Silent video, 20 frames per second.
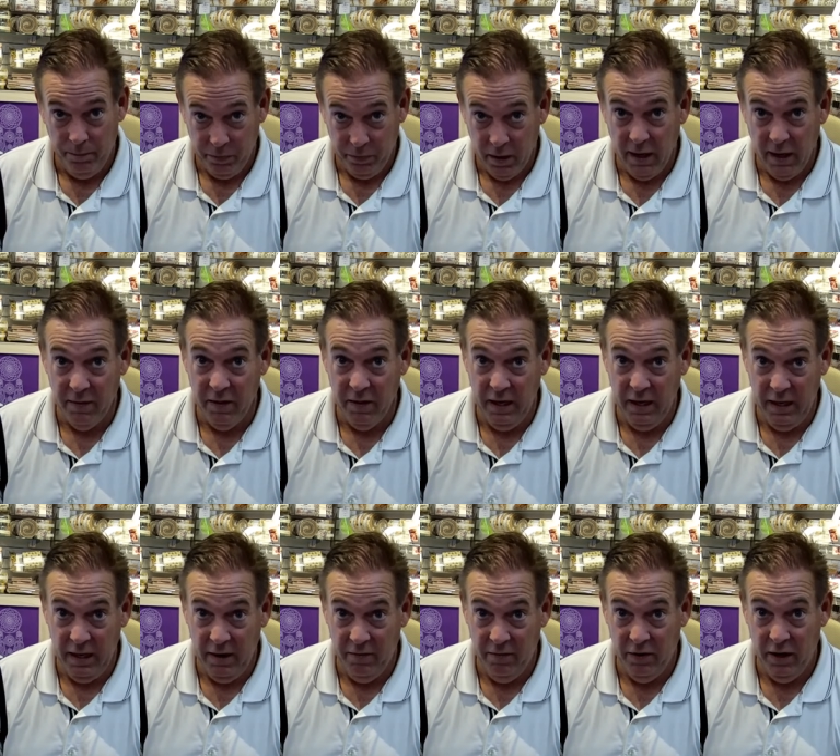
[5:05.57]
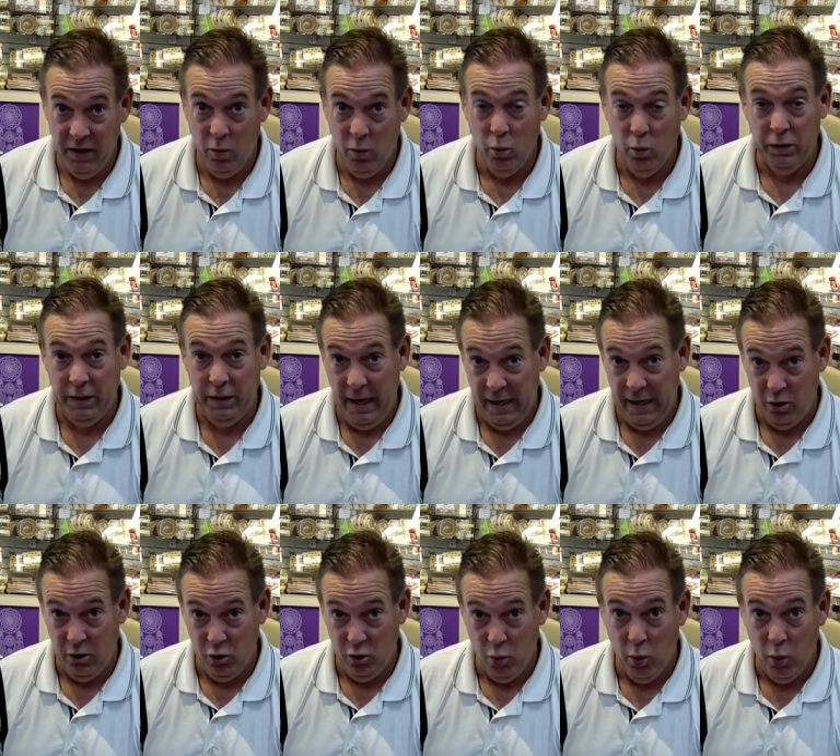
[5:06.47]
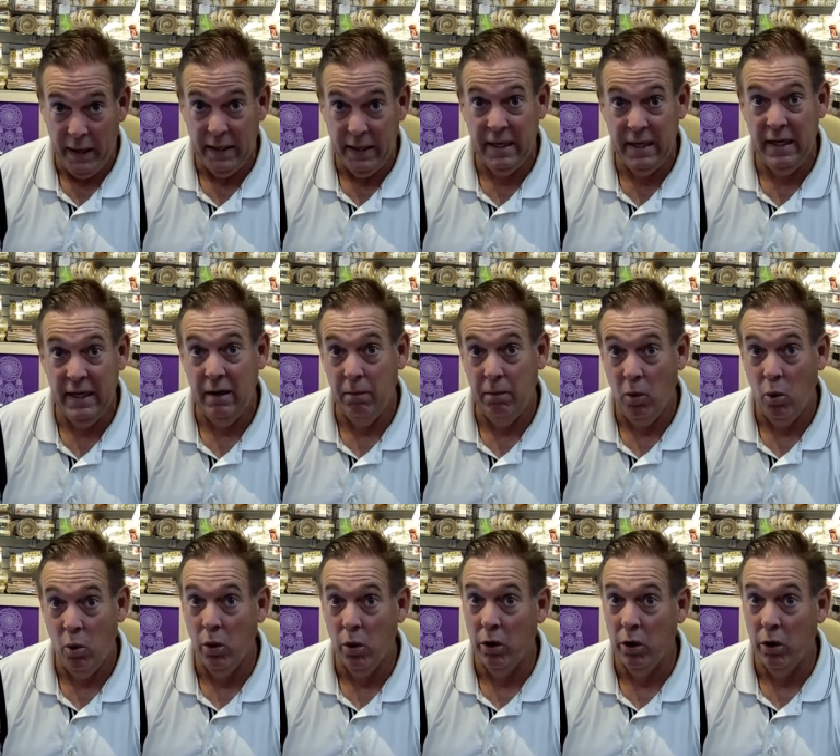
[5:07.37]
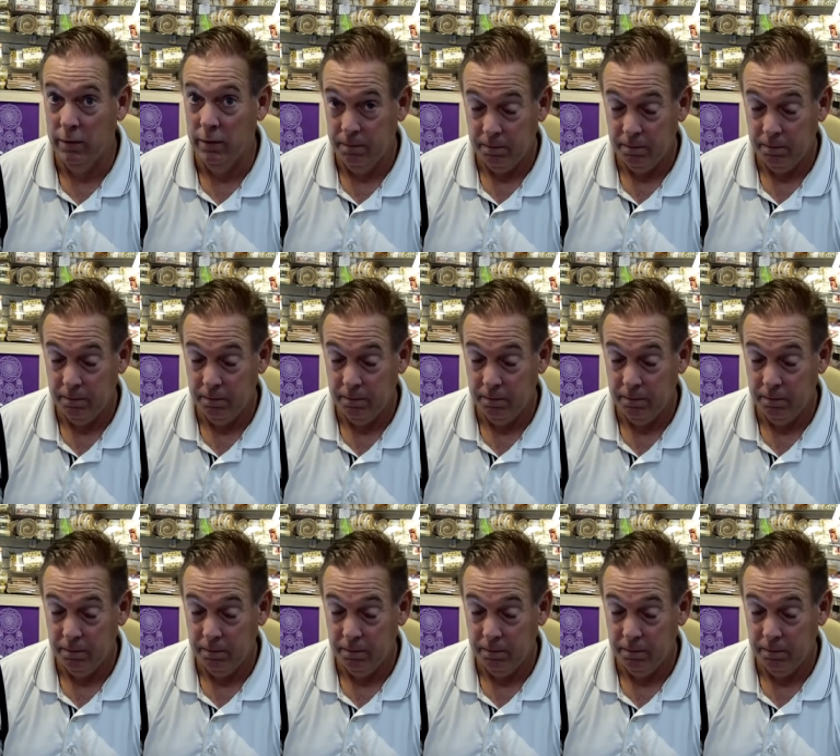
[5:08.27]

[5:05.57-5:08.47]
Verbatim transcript: in the evening, we'll take 20 more.